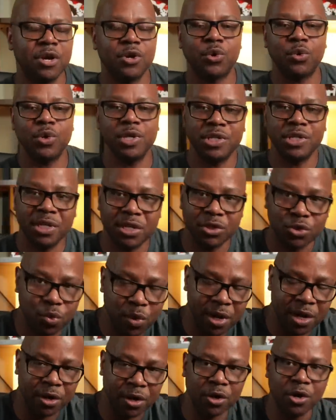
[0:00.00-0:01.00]
Christian
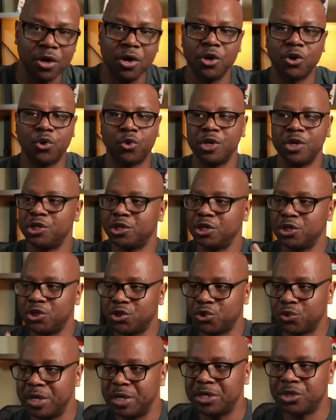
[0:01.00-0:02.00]
Twitter, Christian
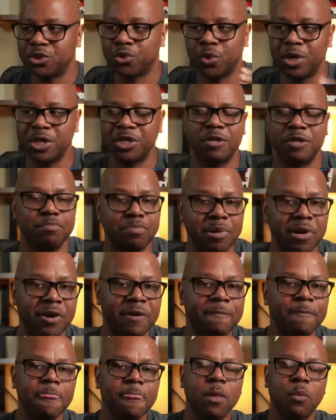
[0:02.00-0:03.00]
Streets, Christian
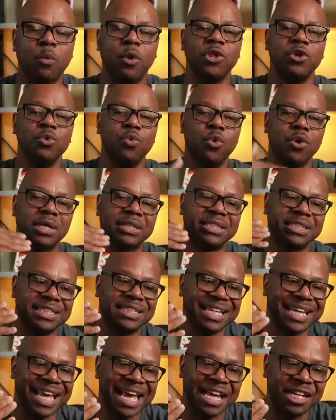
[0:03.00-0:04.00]
Period, where you want to
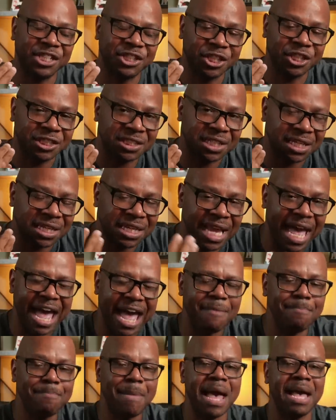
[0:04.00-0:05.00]
sit and just
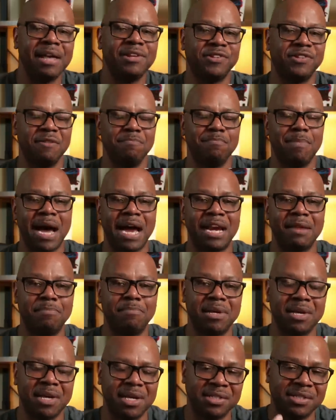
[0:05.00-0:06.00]
lambaste somebody
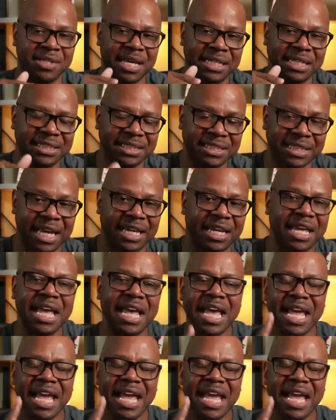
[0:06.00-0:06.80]
because they sin.